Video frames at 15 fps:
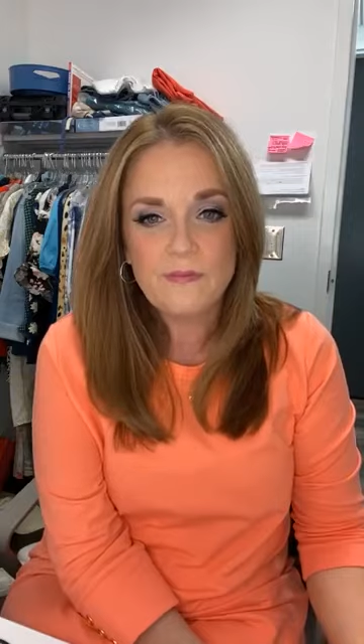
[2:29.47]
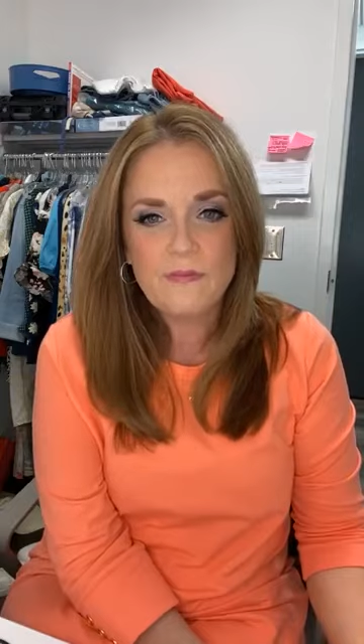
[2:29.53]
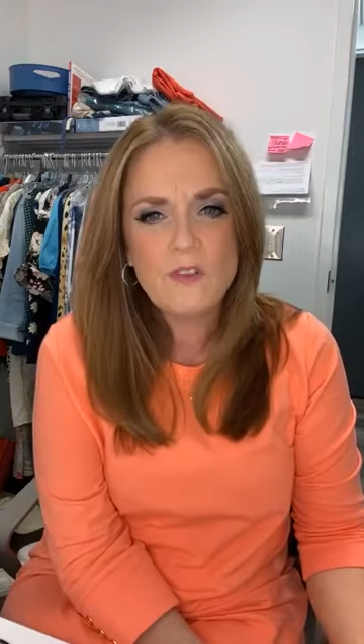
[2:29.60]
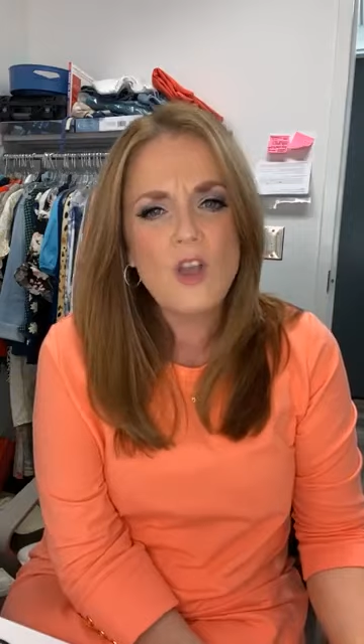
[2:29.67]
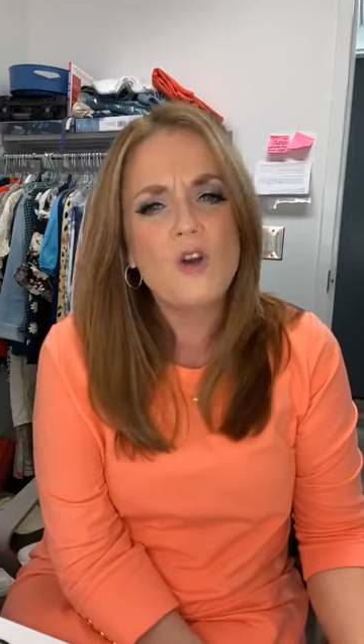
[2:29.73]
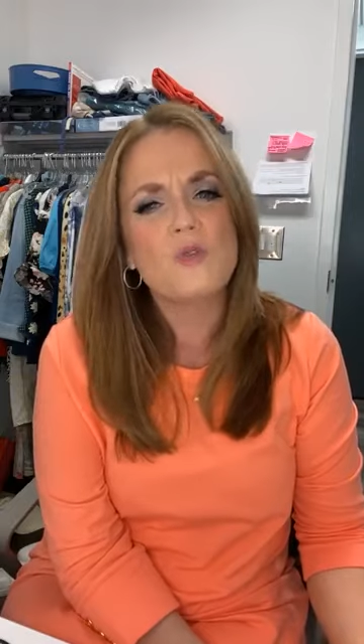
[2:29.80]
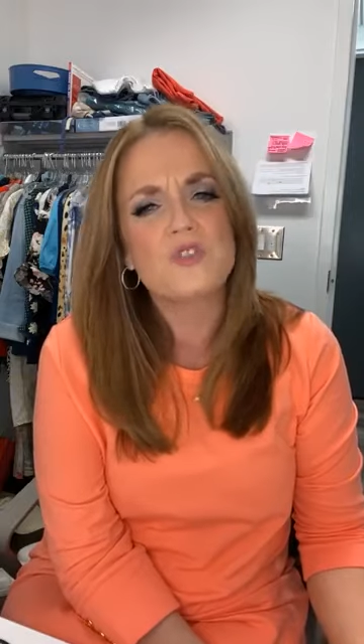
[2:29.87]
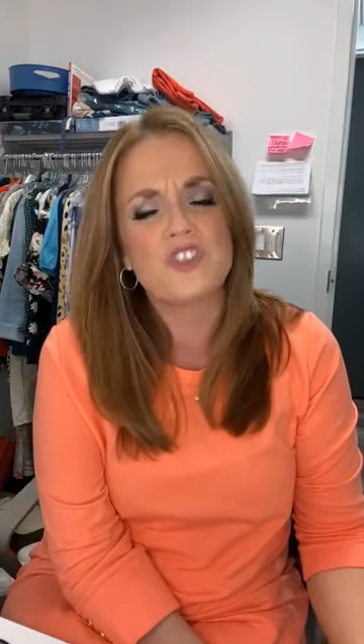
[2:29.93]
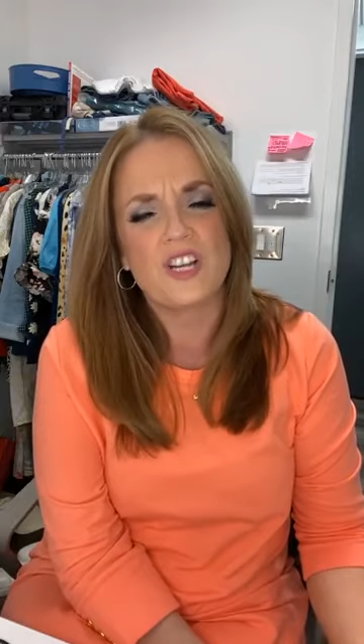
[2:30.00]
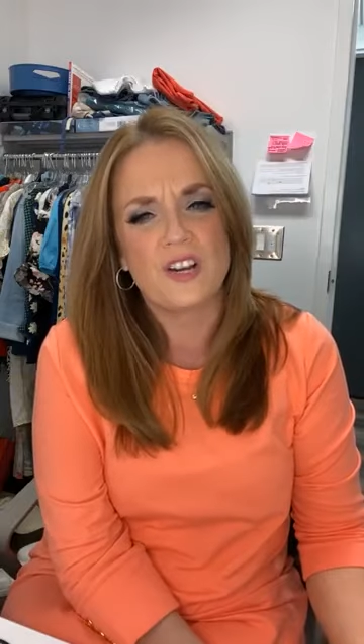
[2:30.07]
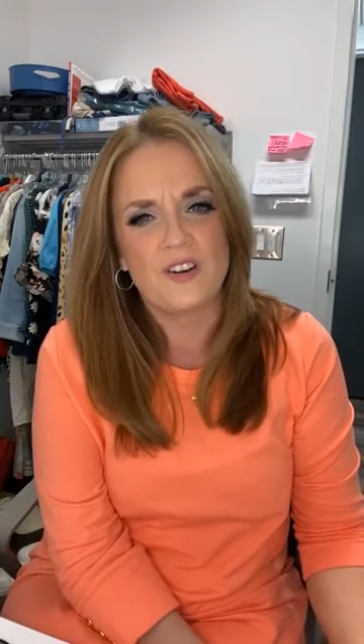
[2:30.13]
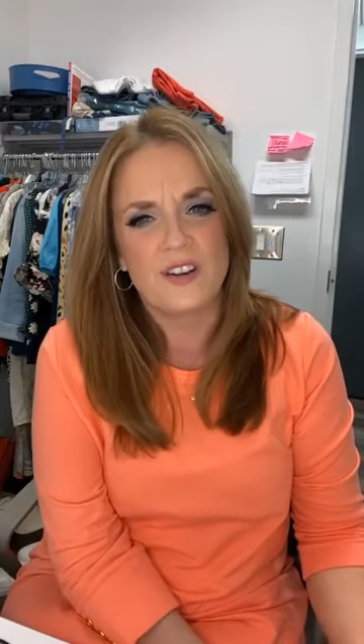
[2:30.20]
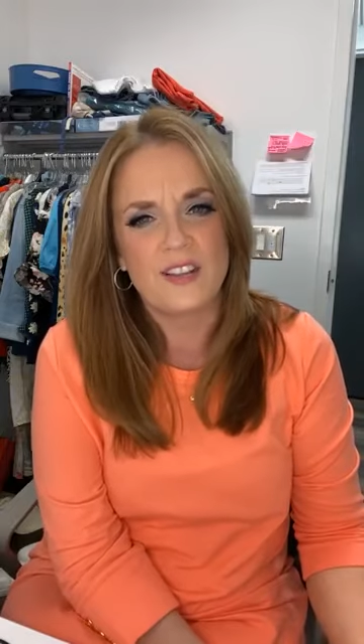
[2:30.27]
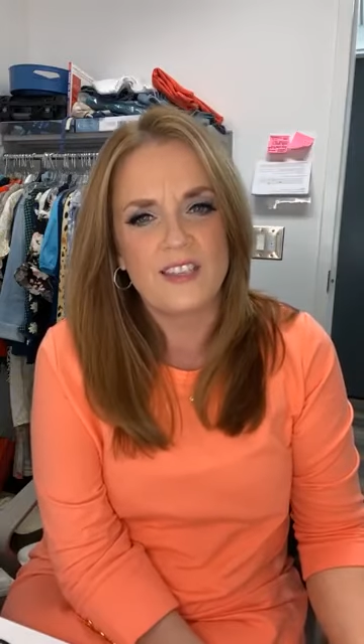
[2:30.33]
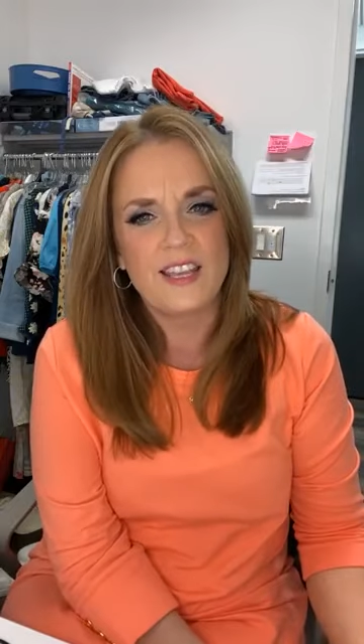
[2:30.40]
Oh,
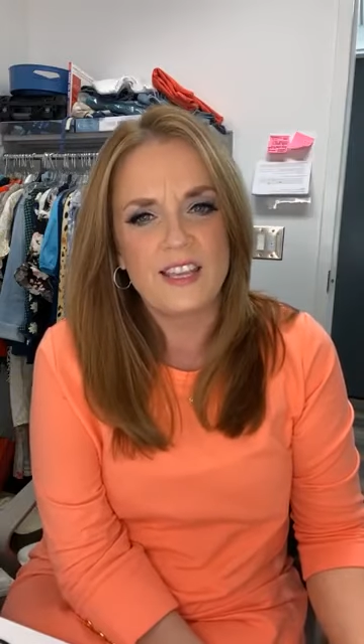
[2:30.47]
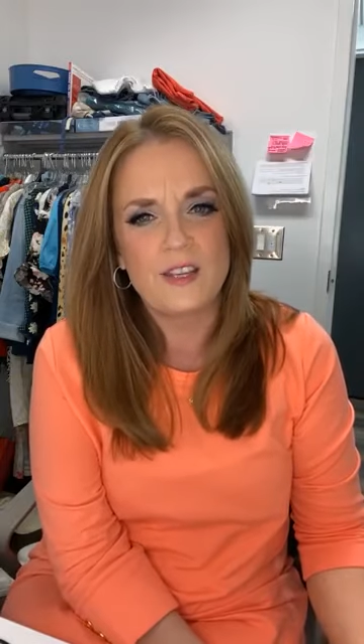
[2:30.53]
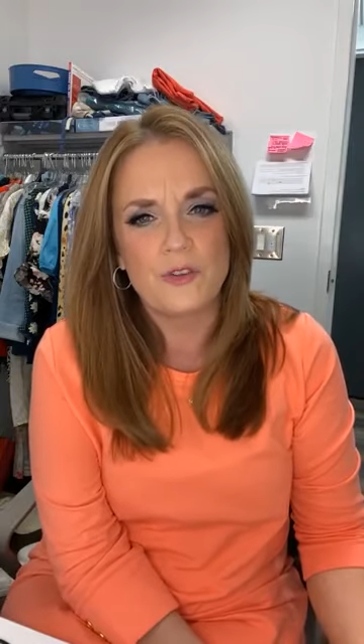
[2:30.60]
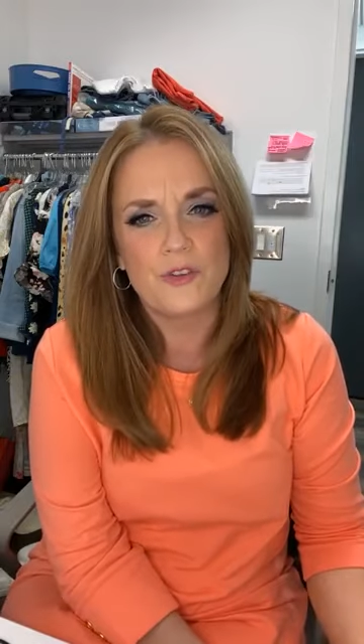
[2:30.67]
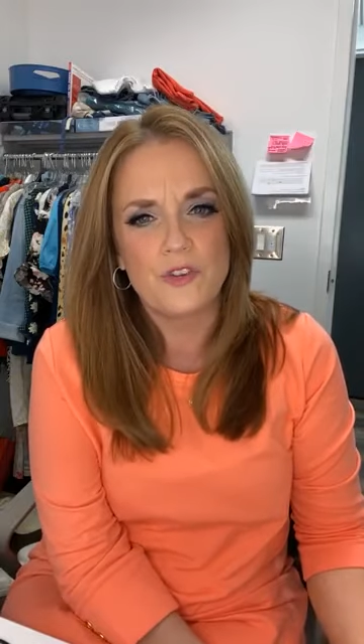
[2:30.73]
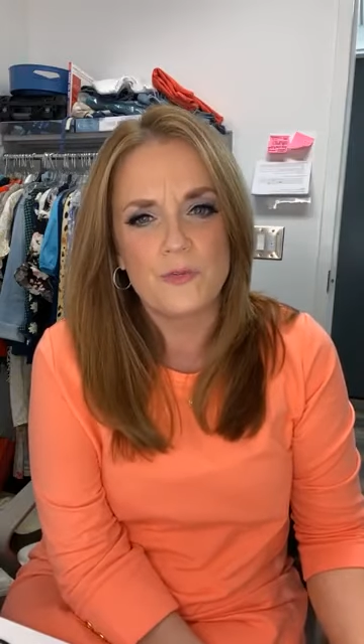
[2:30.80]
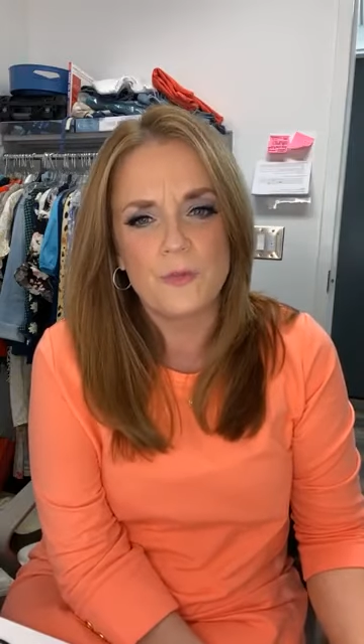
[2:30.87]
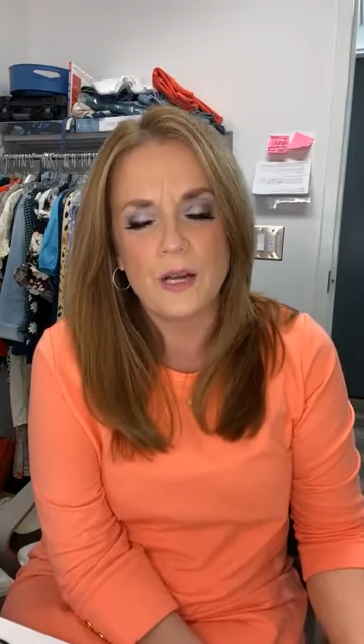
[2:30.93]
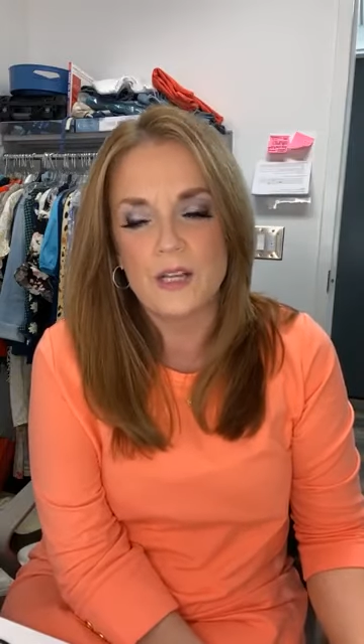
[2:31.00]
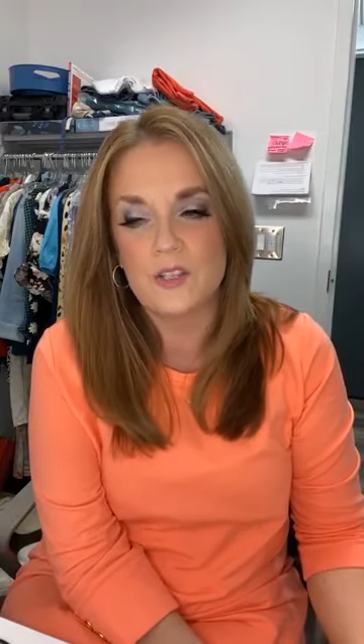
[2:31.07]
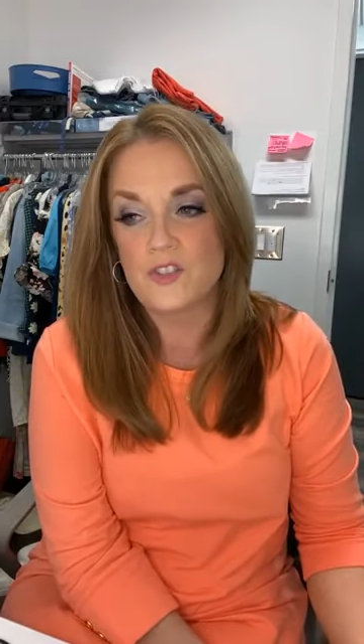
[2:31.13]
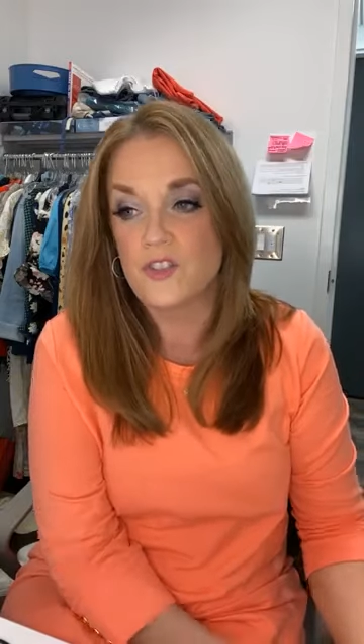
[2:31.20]
Sharon, thank you so much.